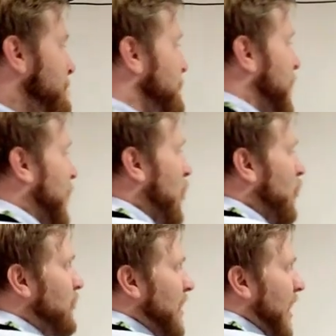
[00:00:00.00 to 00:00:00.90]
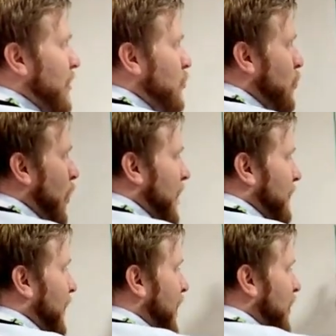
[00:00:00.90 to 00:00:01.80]
Because I know if
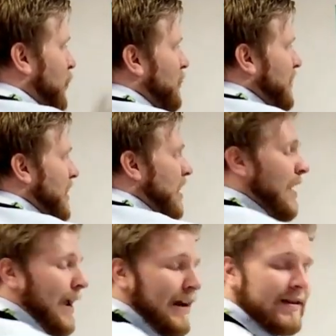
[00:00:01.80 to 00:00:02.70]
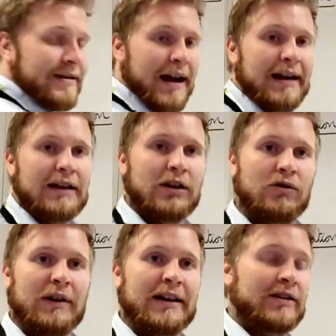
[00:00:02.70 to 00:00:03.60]
the line goes here, it is 90
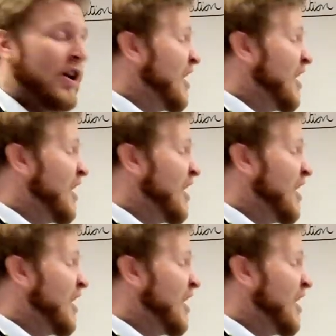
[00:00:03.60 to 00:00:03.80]
degrees.